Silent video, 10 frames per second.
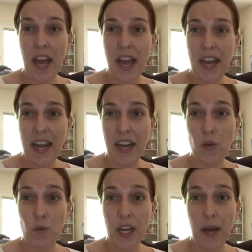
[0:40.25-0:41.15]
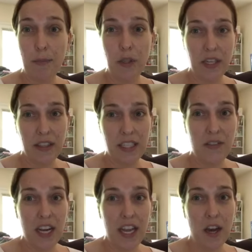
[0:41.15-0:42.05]
ahead and re-uploading this
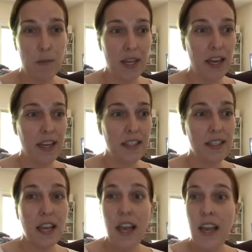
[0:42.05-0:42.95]
video because